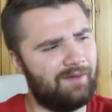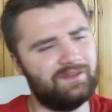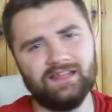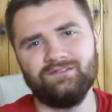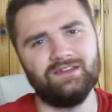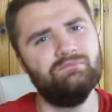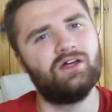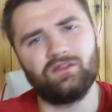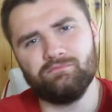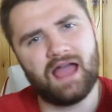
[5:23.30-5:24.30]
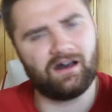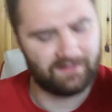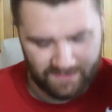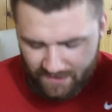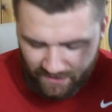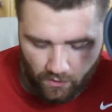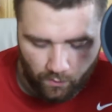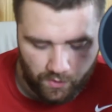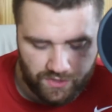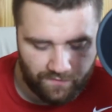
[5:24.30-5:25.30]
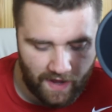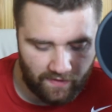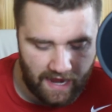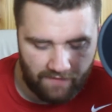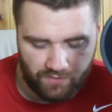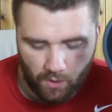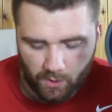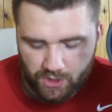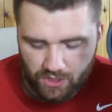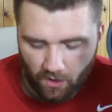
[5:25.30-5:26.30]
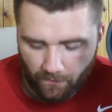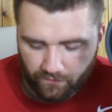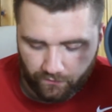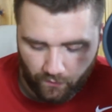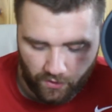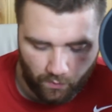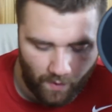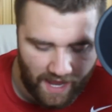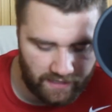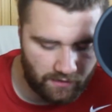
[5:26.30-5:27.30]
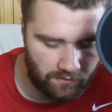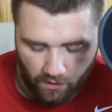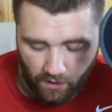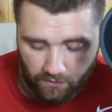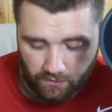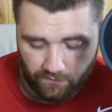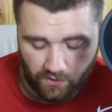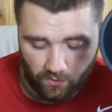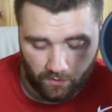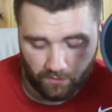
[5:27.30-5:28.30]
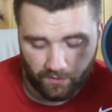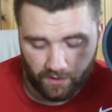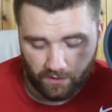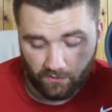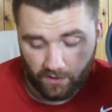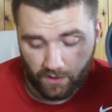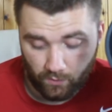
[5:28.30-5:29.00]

I'd be living in the middle of the mountains. Would you rather have no one show up for your wedding? Uh, I don't even know what I'm reading right now.